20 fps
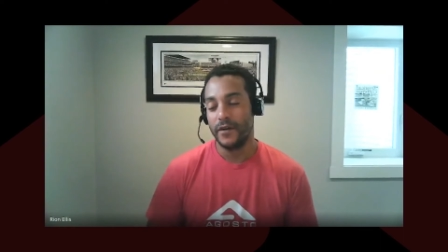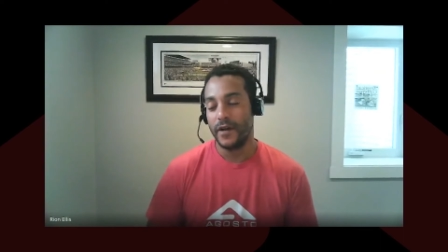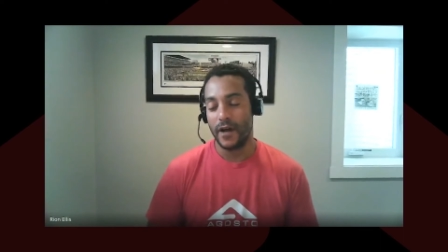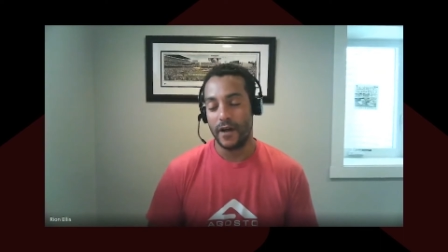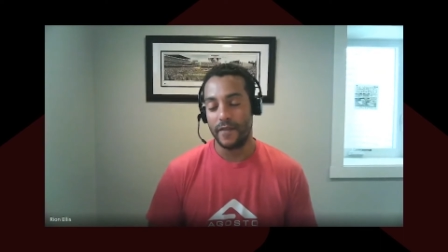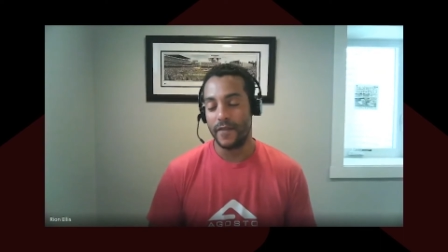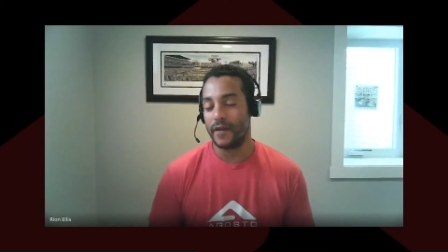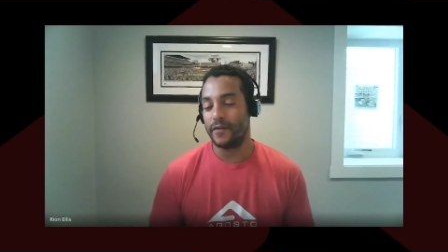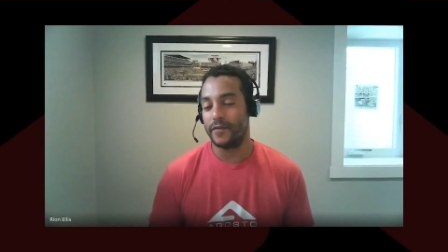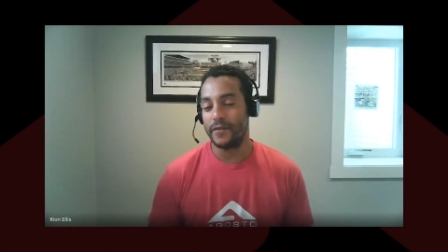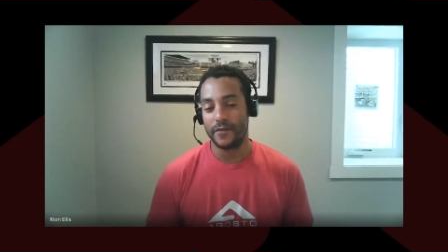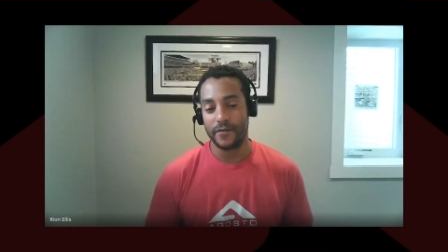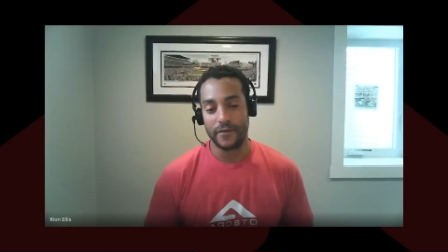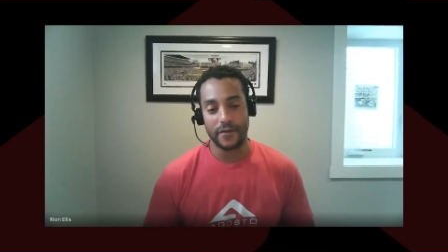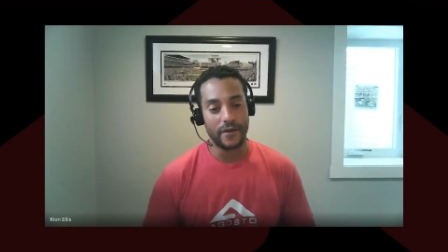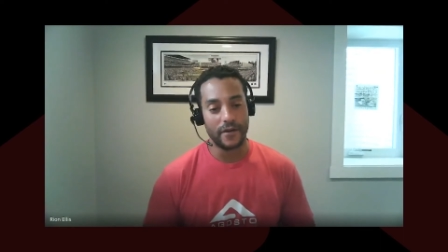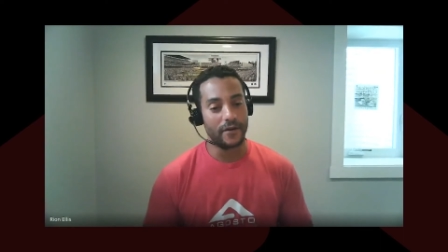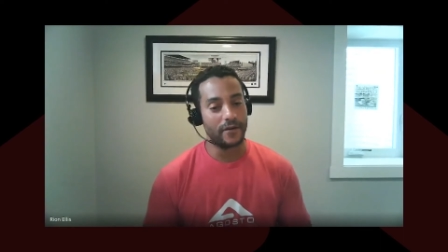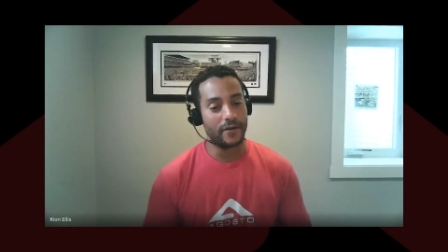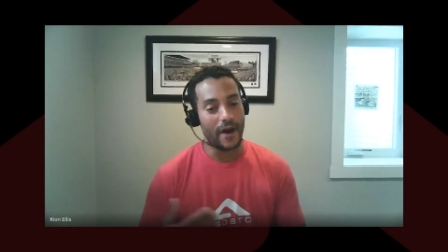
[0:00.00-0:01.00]
And then
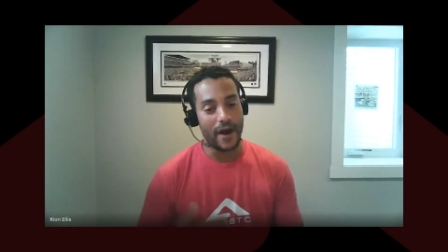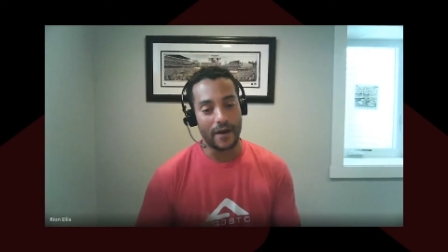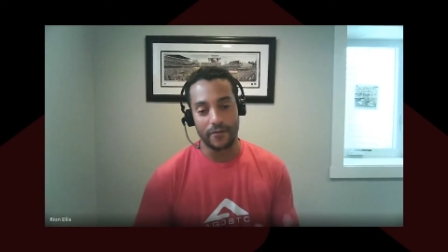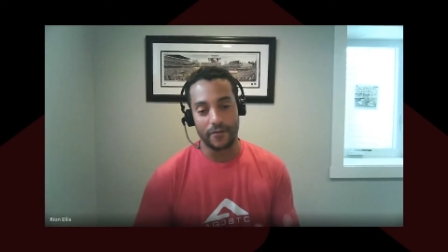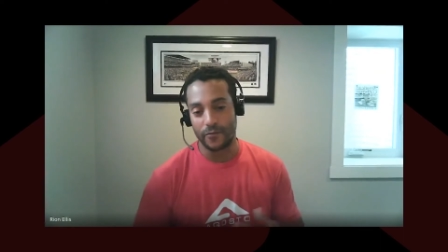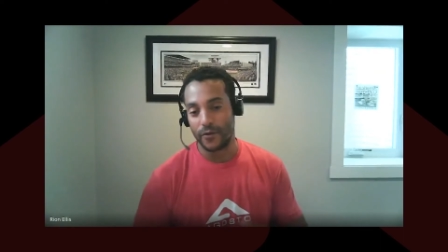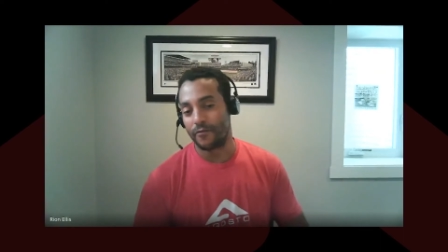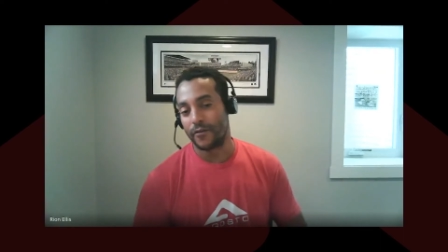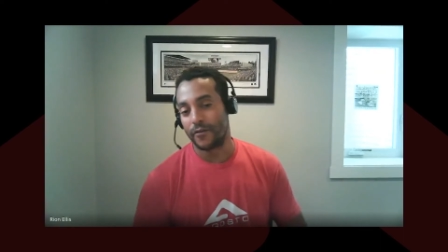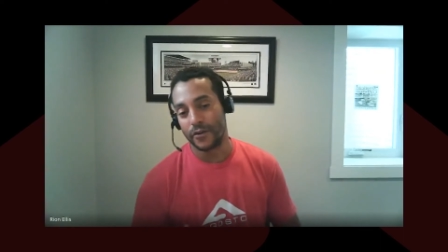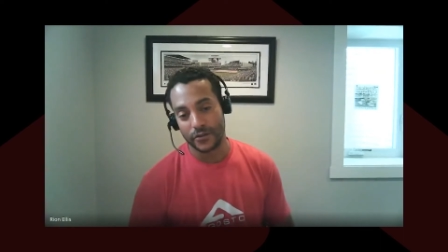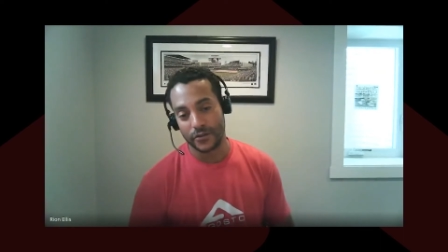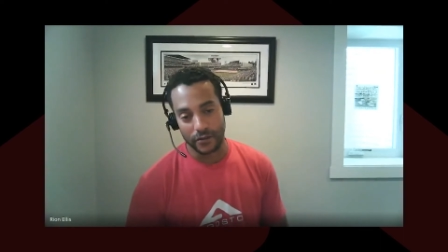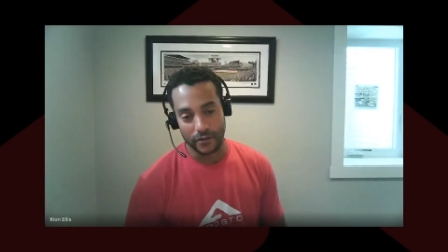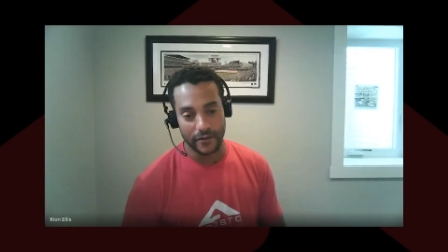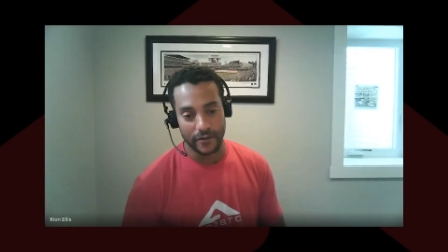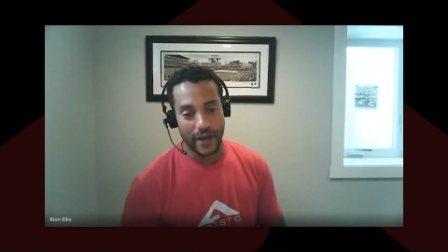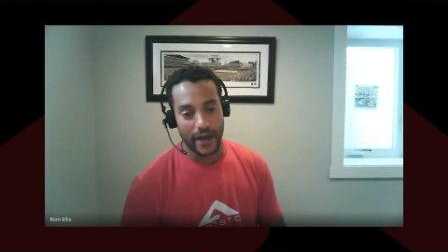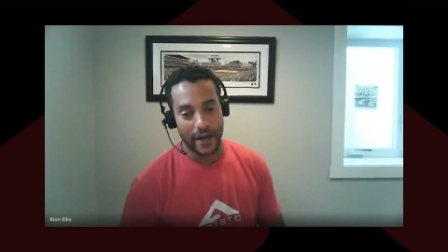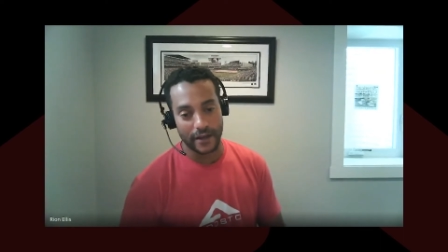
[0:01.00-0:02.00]
the reversal
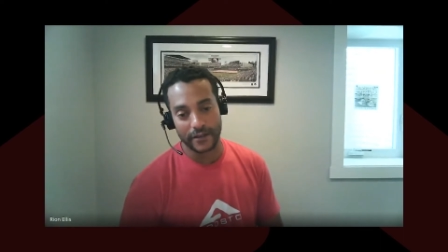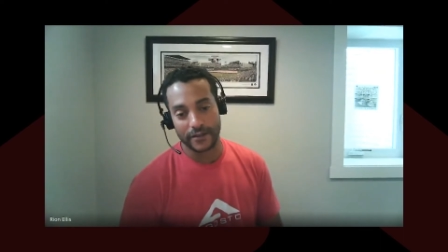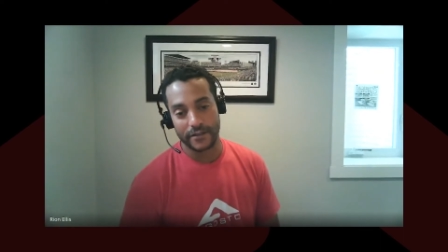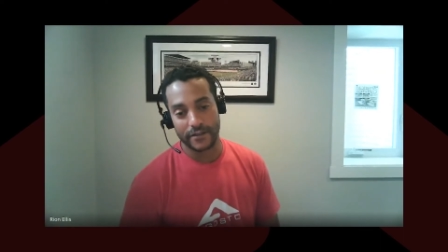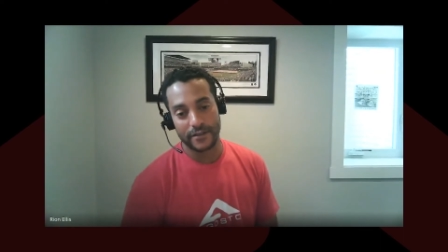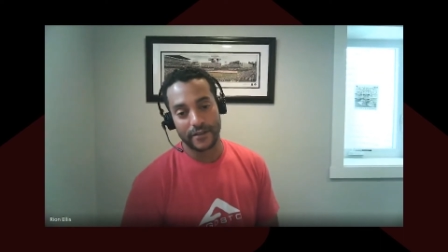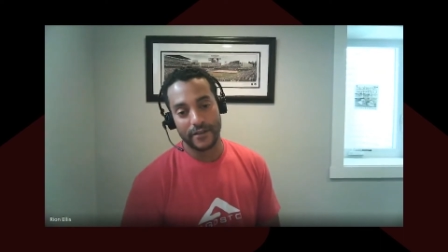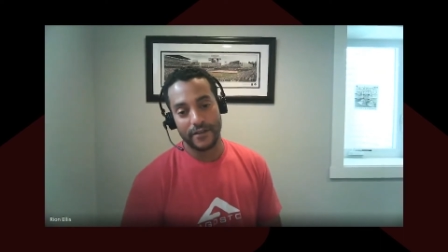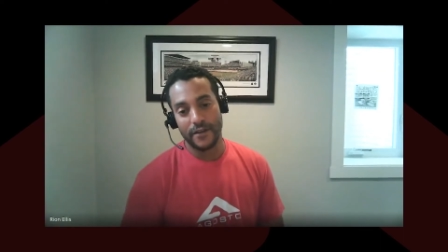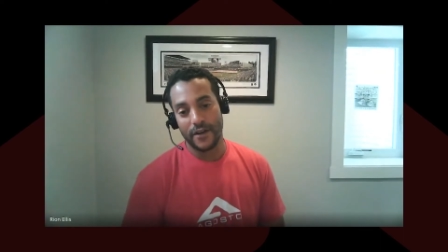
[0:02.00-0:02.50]
of that is,